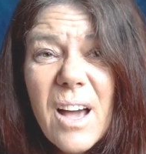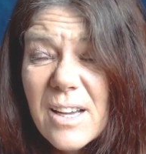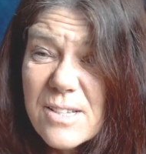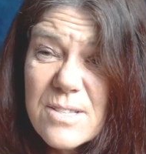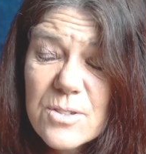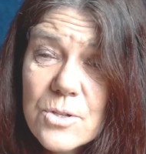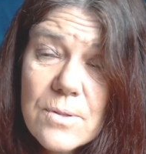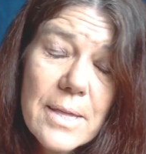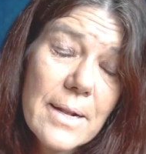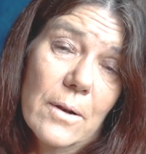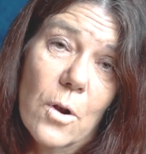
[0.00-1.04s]
I used to do
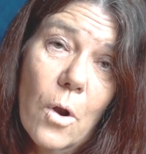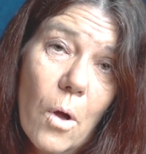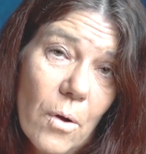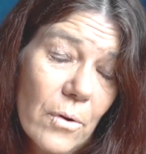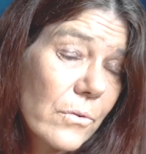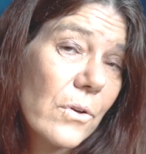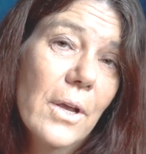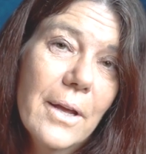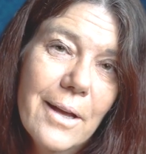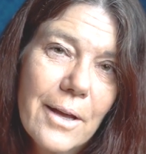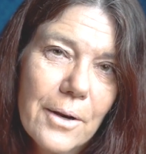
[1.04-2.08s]
that a lot.
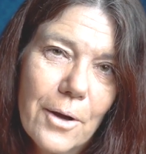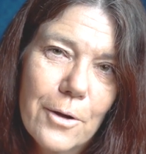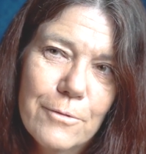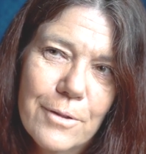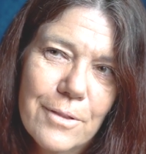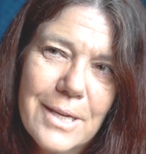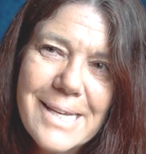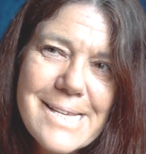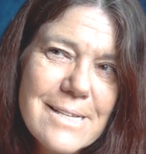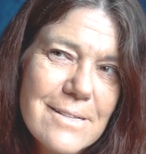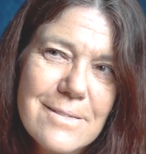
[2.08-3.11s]
And over the
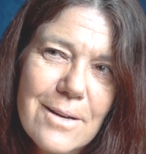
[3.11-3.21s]
years,